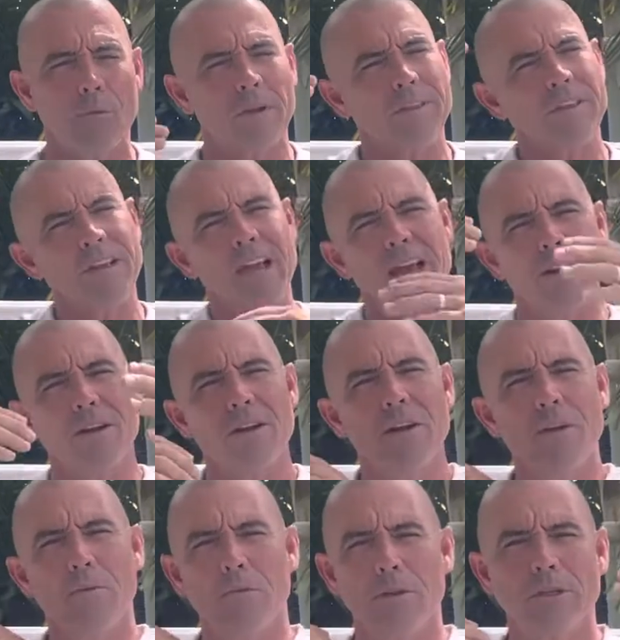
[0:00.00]
Once again,
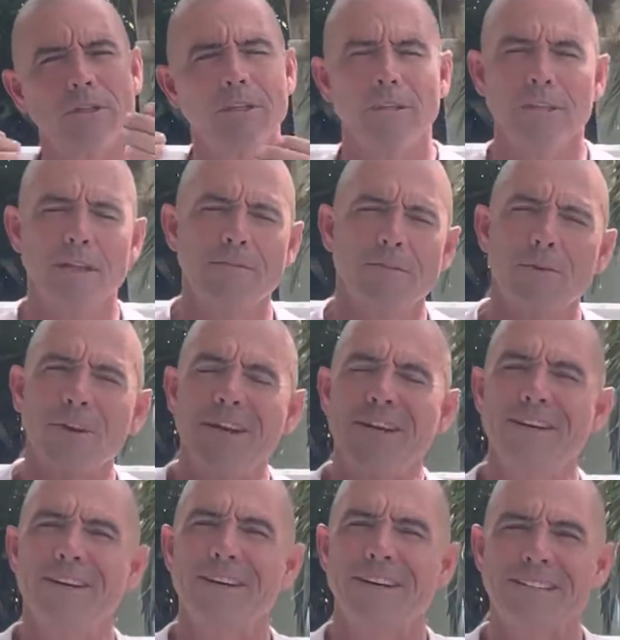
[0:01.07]
we're
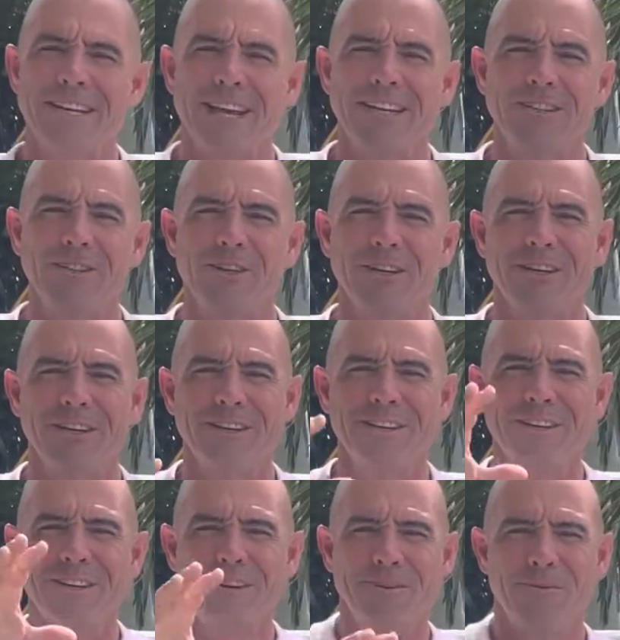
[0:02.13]
delivering attention
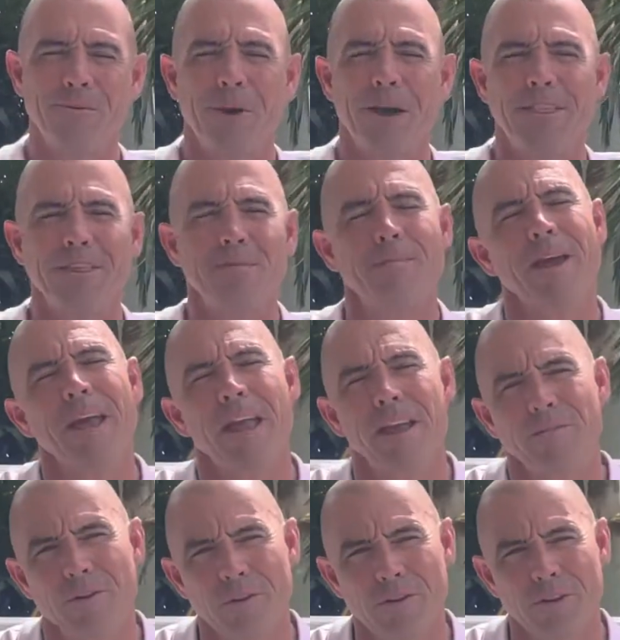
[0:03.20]
when the
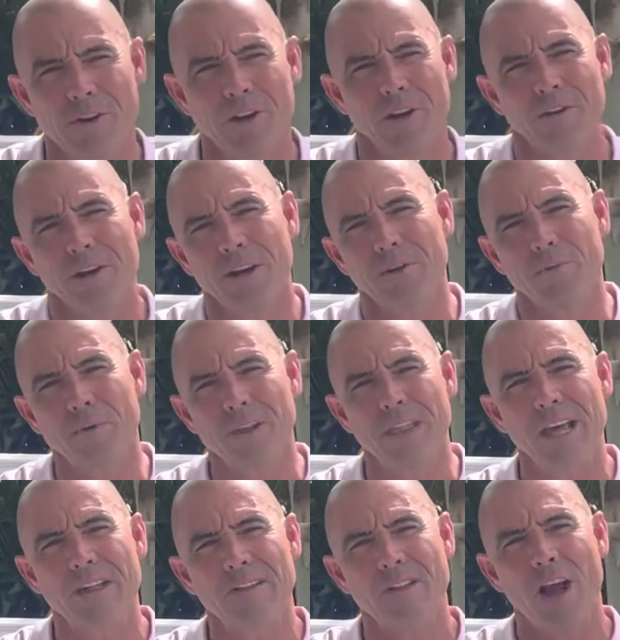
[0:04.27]
behavior is occurring. When they
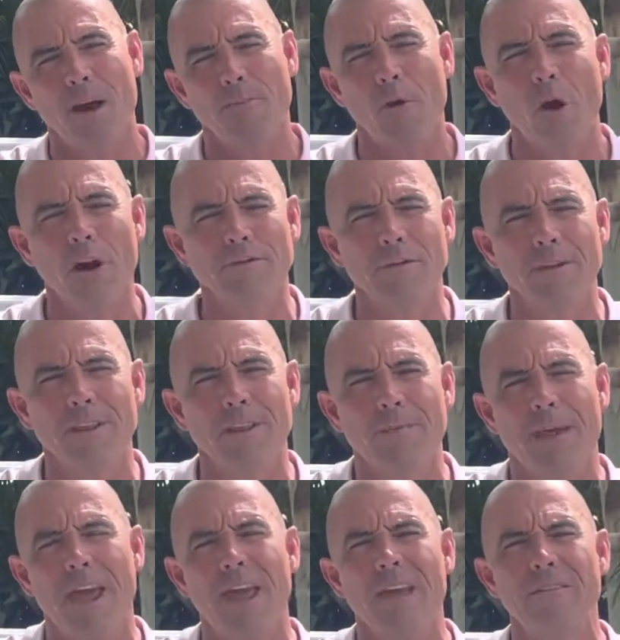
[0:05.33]
stop offering the
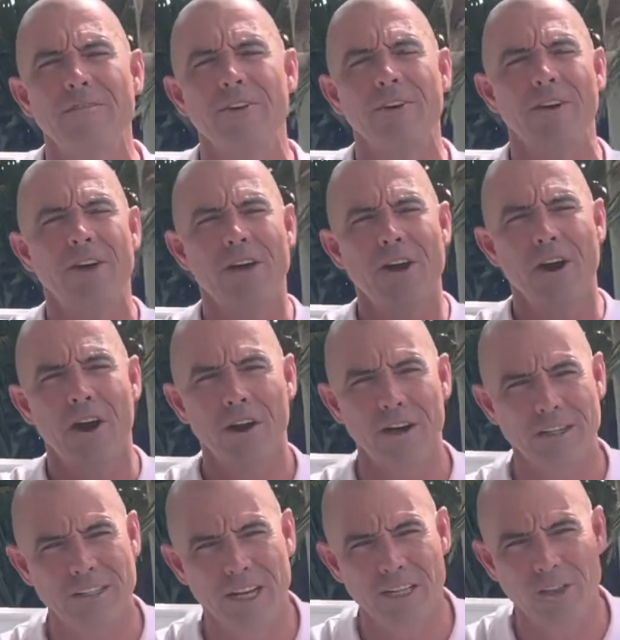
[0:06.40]
behavior, our
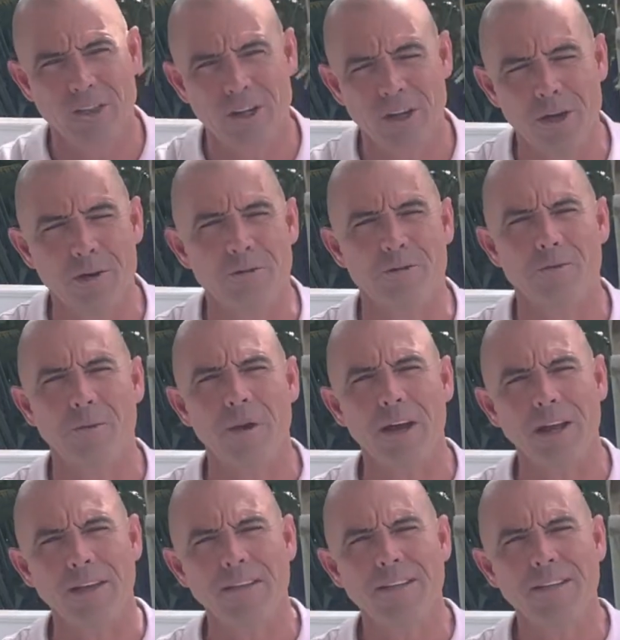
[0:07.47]
attention goes away.